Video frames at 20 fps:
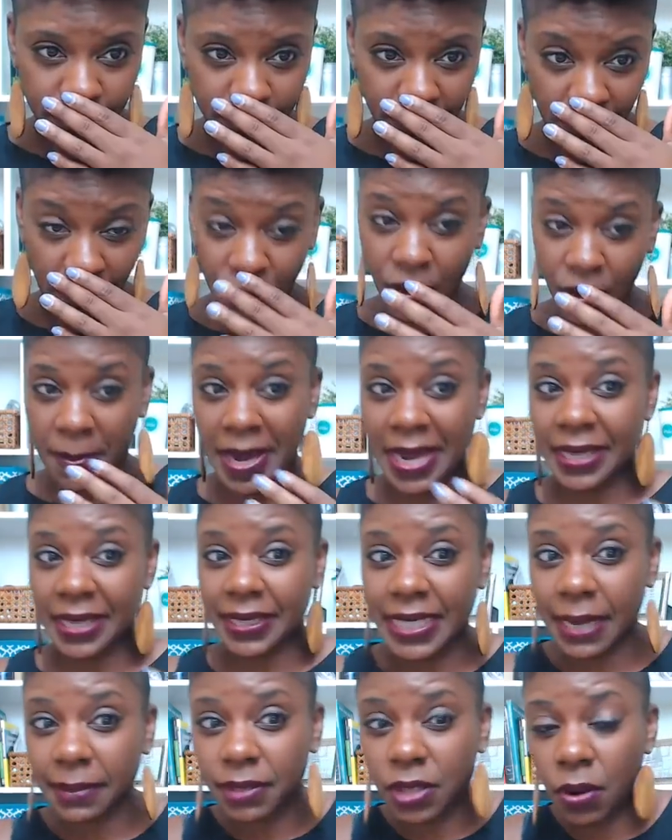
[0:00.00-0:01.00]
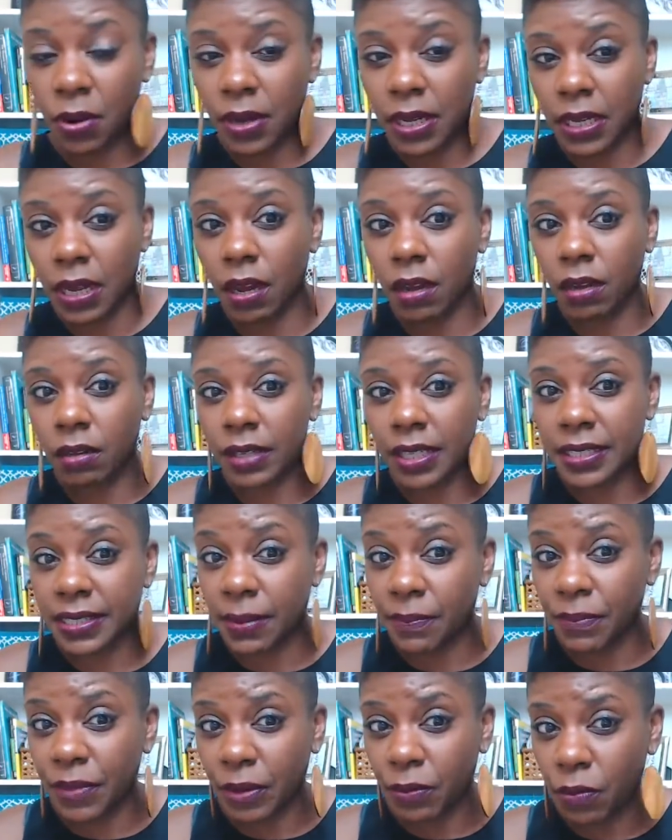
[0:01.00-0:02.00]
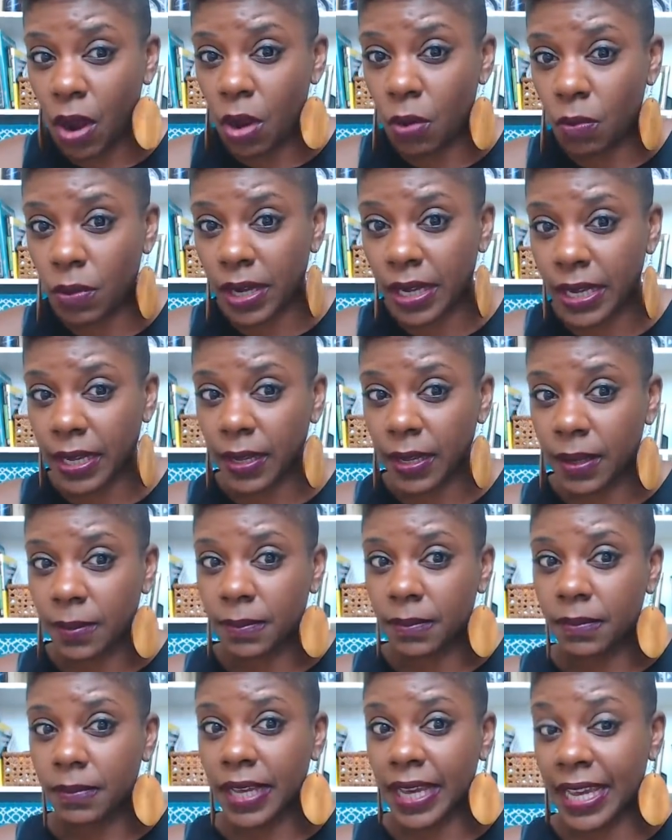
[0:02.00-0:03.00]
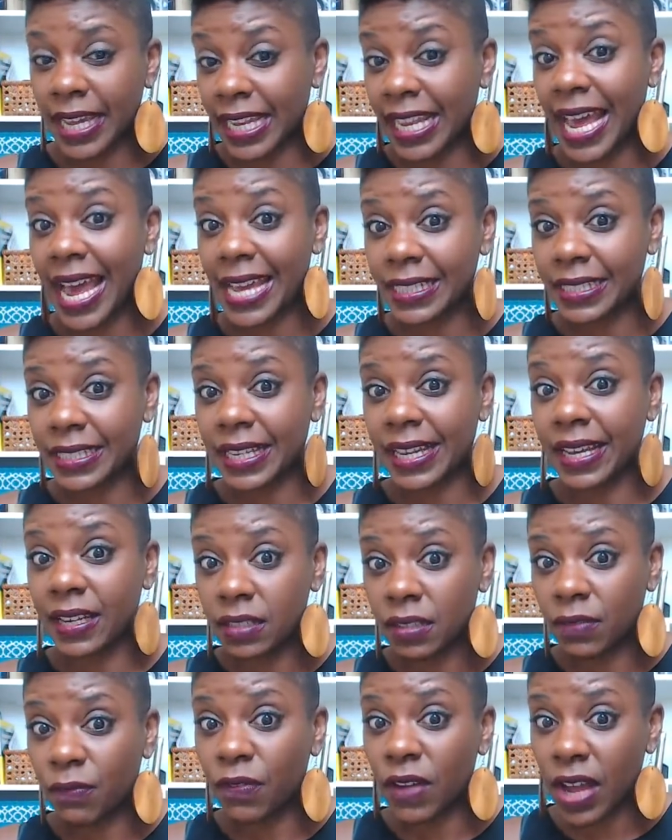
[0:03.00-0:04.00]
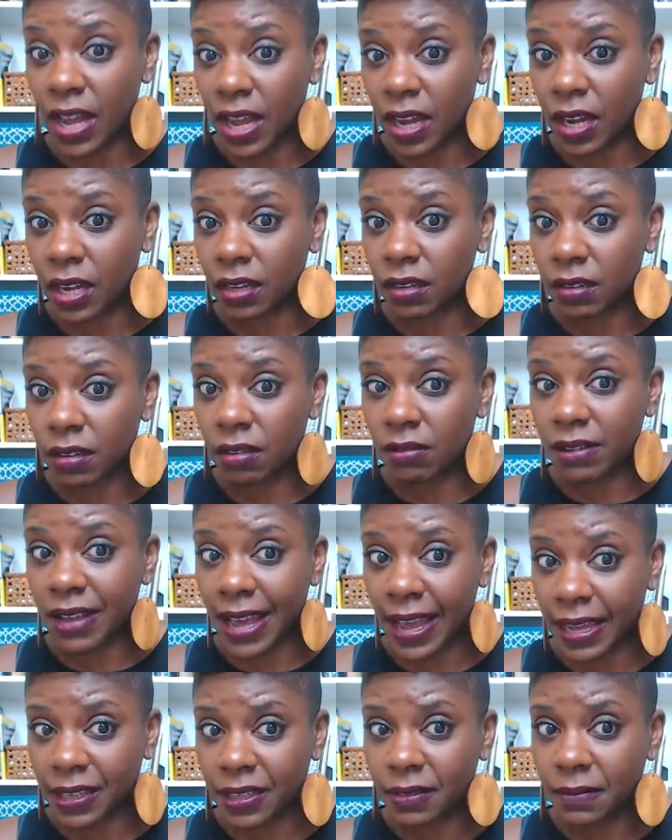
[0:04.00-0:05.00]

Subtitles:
is something wrong with him? He lazy as fuck, okay?